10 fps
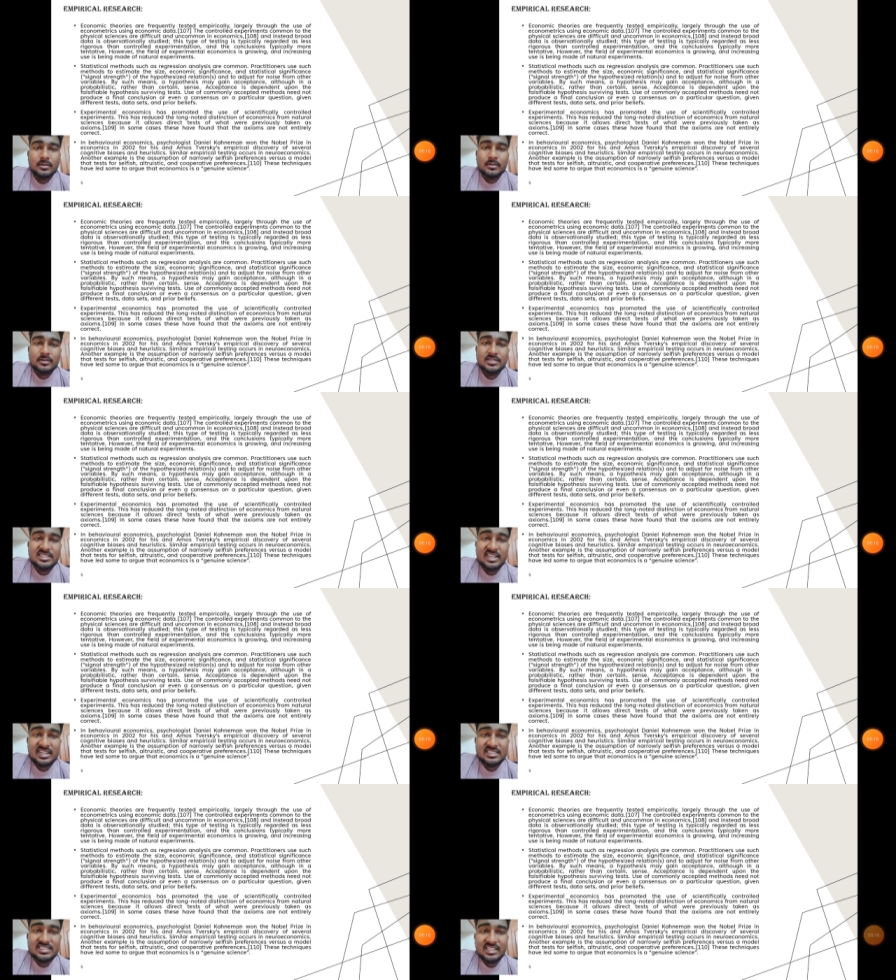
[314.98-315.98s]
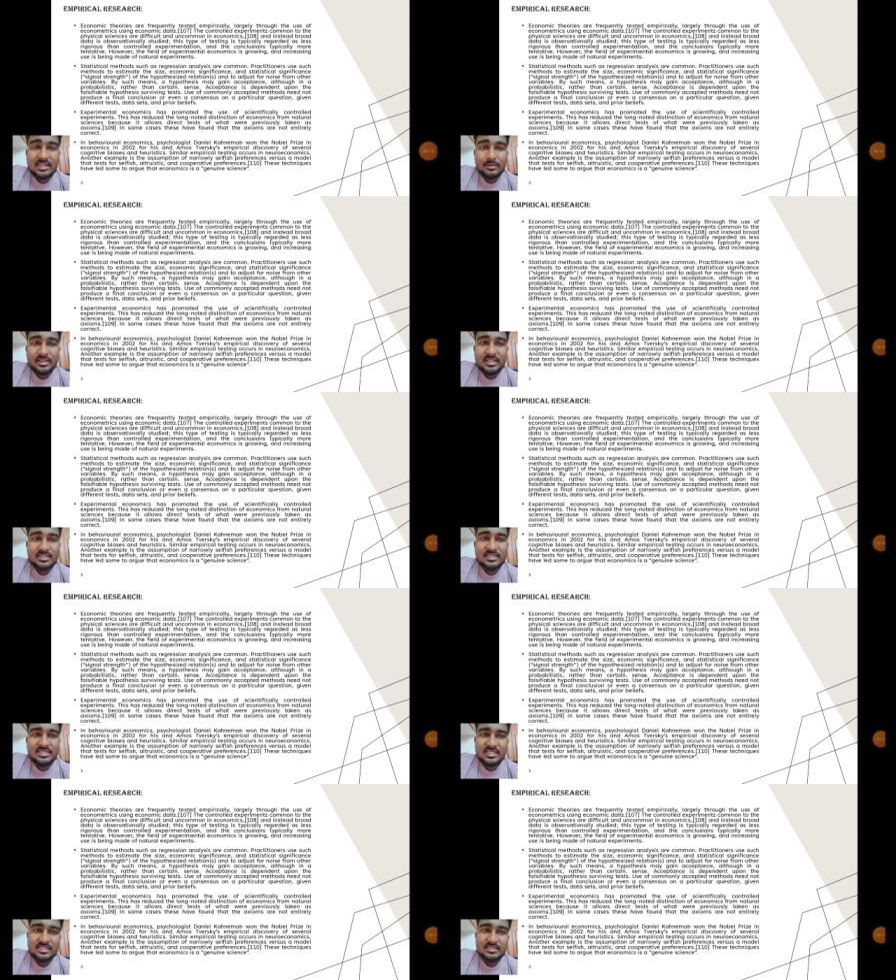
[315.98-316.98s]
Statistical methods such
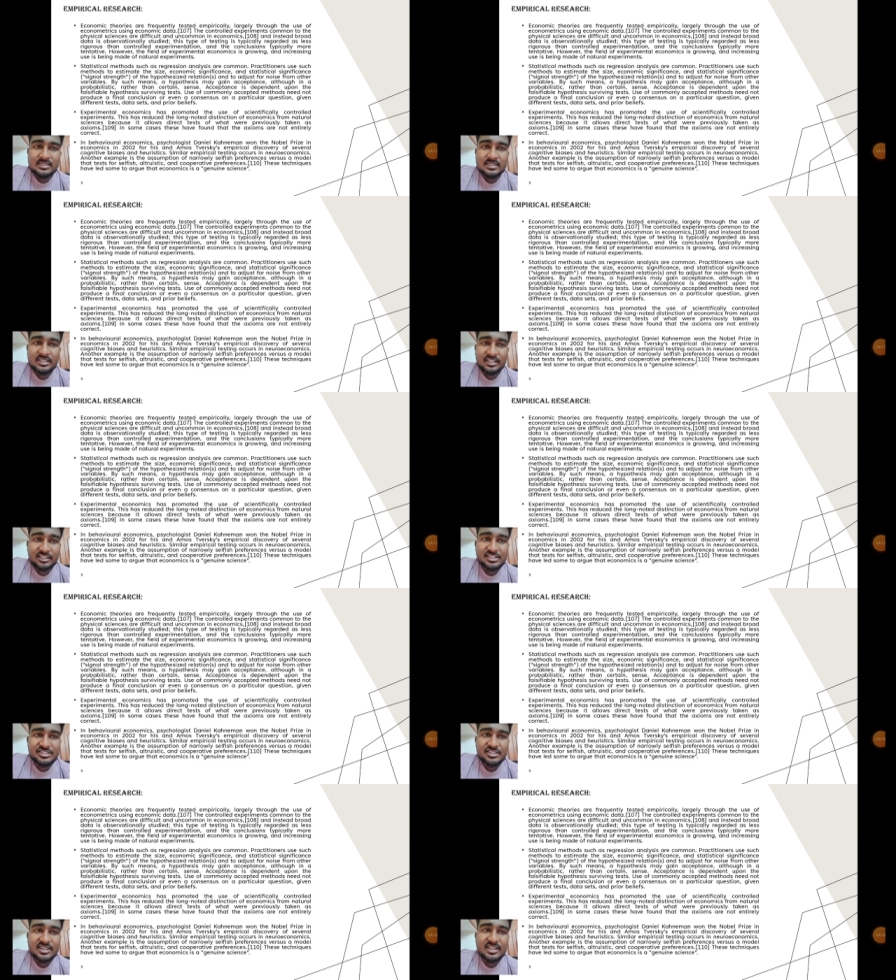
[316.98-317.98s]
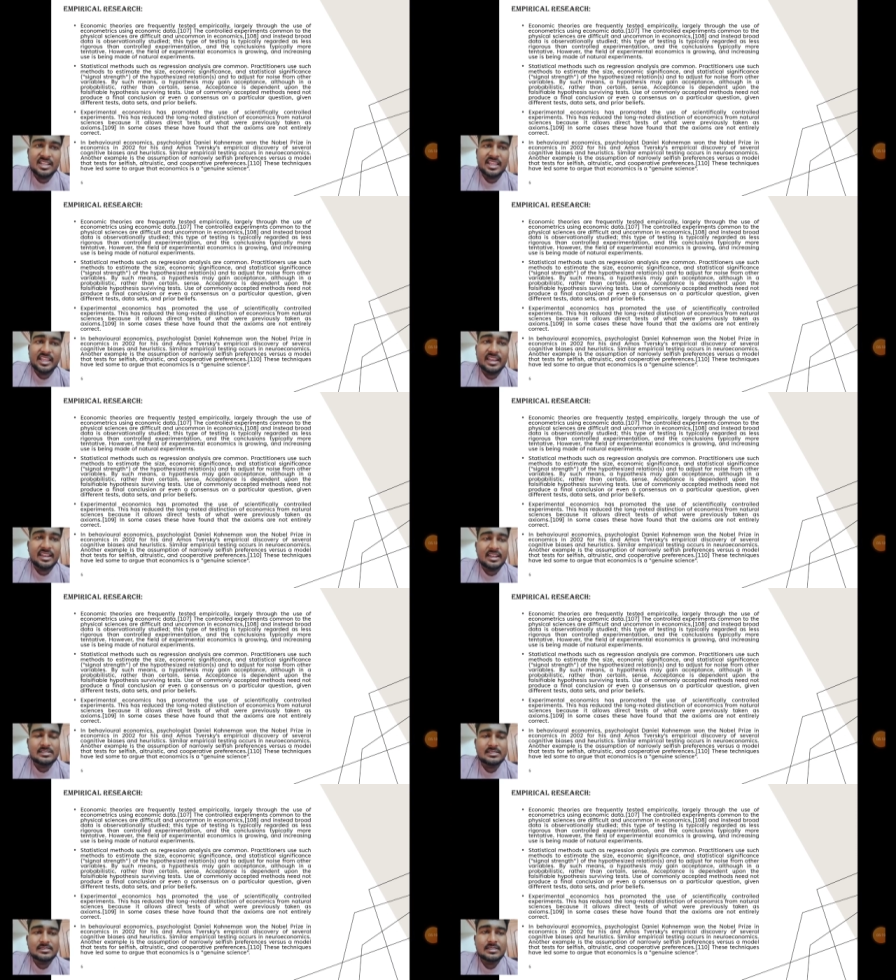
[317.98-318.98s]
as regression
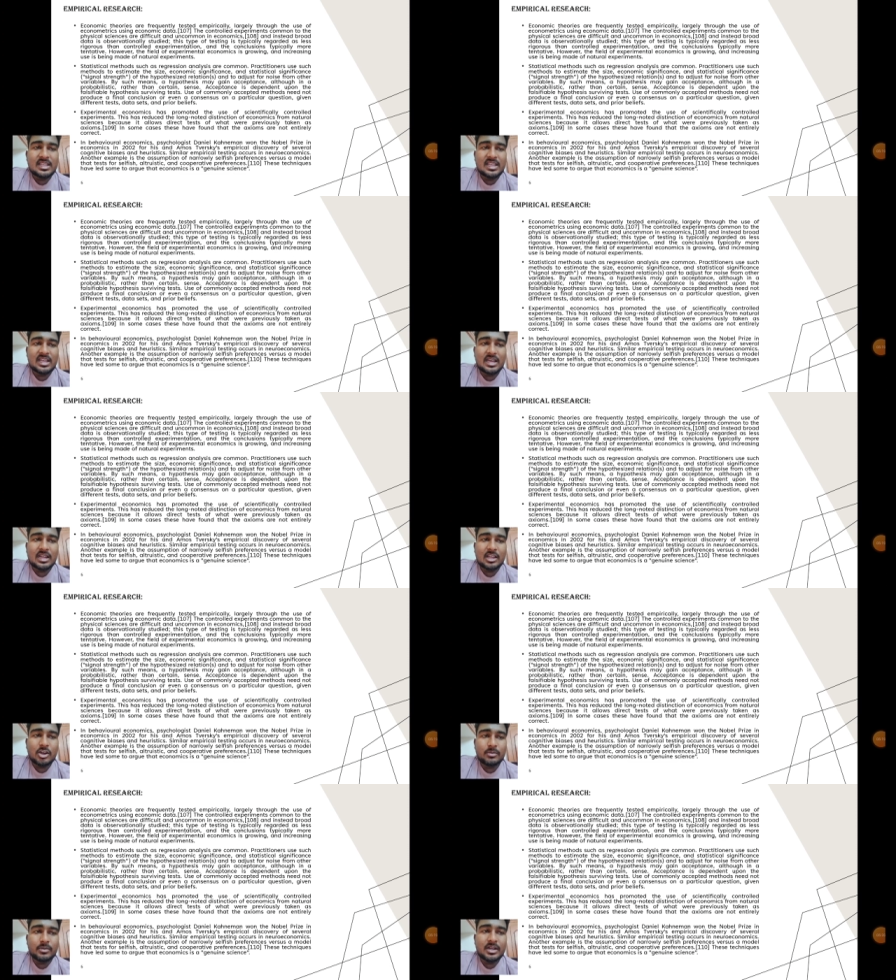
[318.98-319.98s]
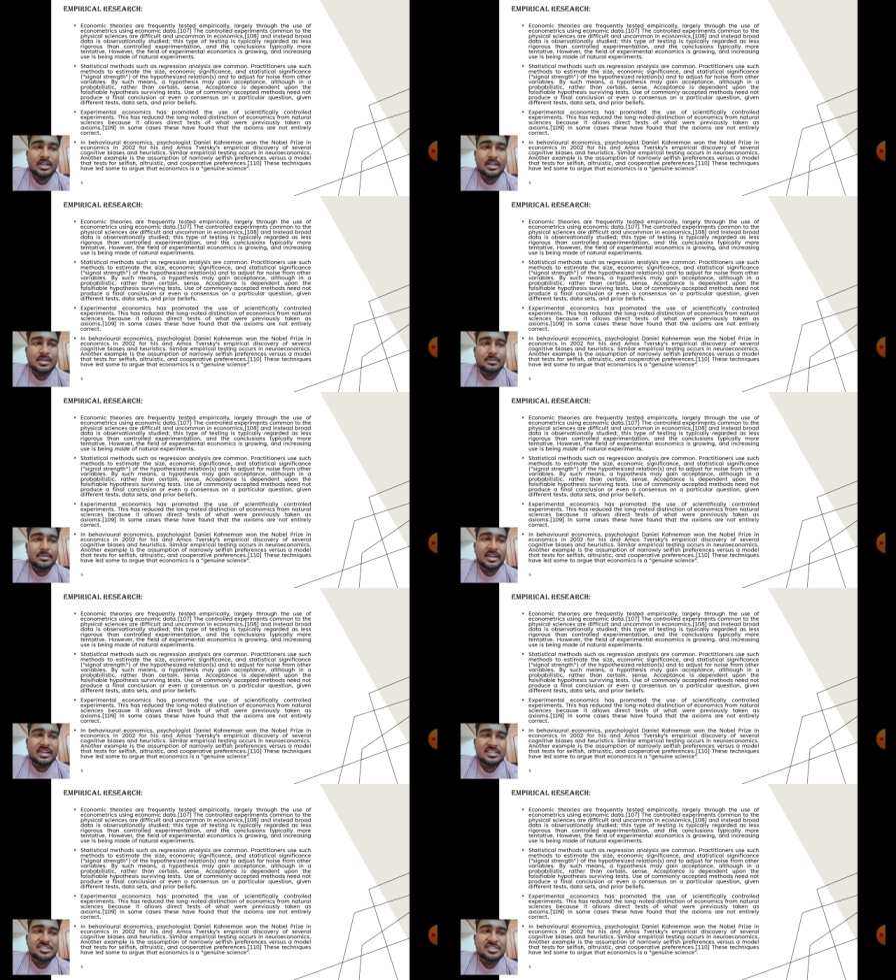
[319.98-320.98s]
analysis are common.
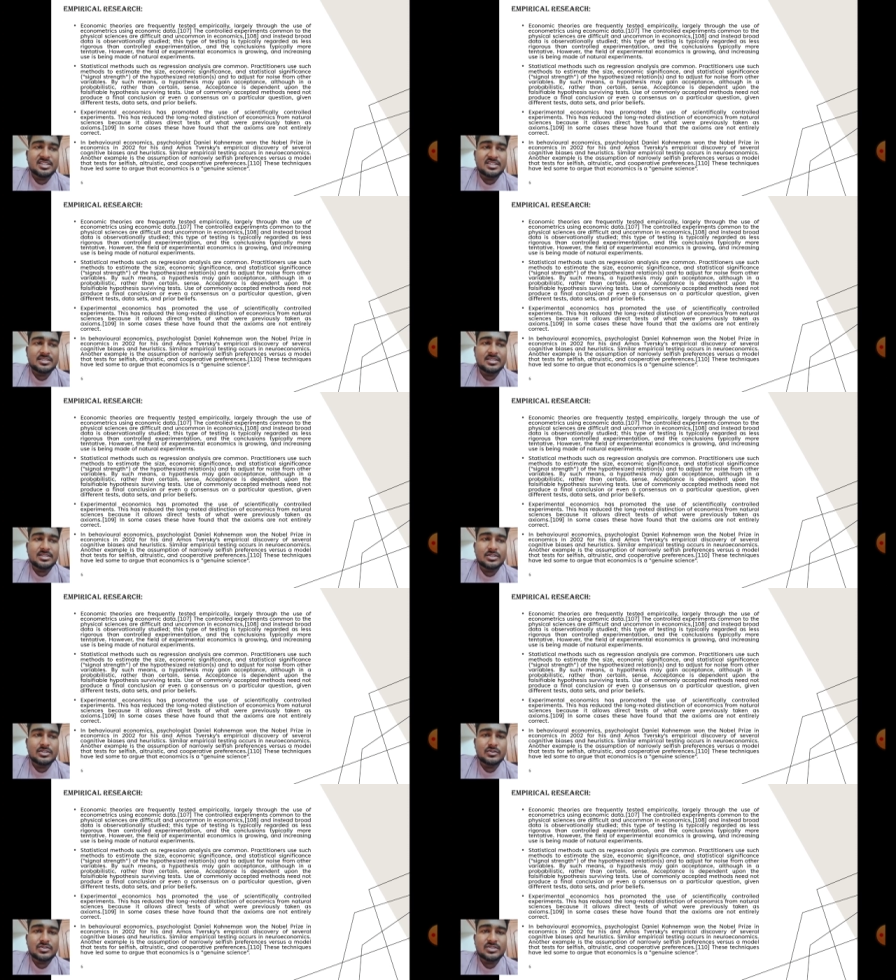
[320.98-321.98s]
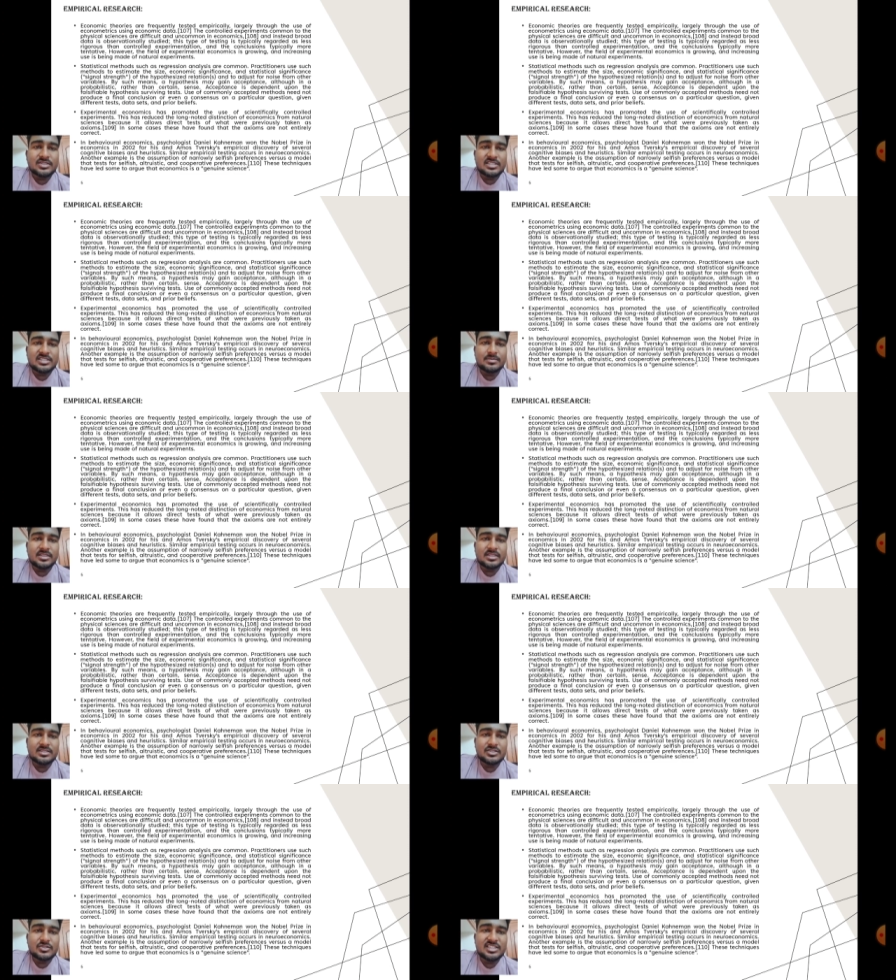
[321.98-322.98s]
Practitioners use such methods
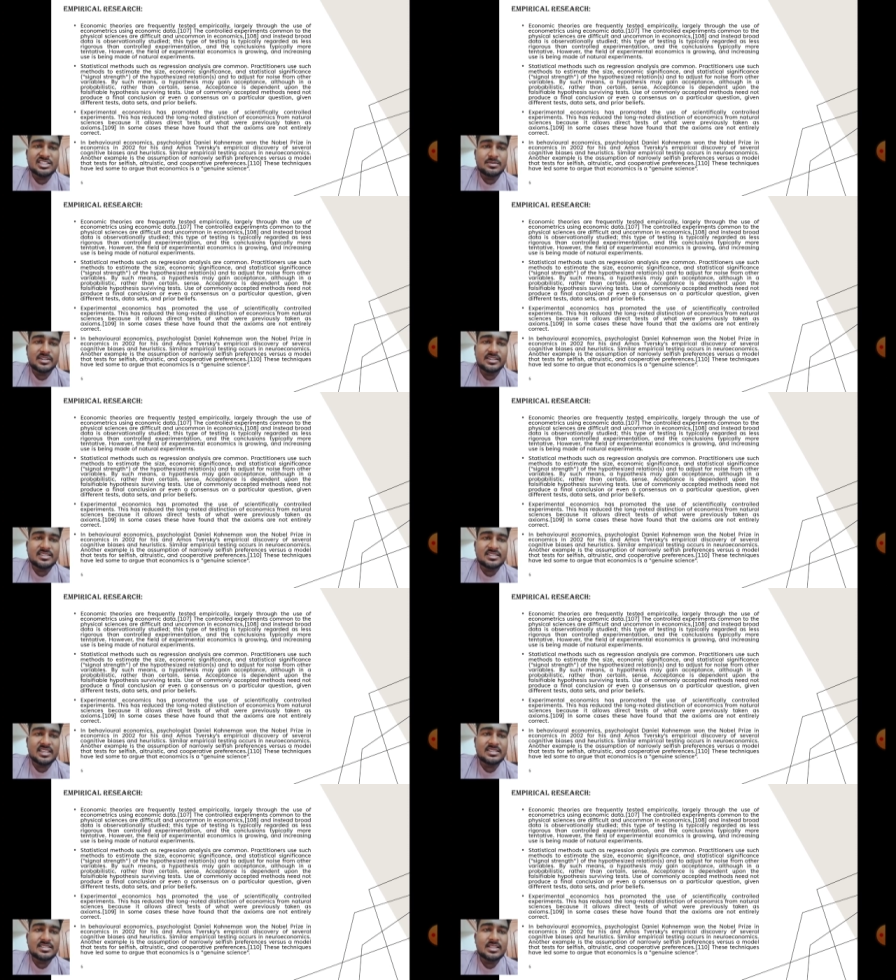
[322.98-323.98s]
to estimate the size,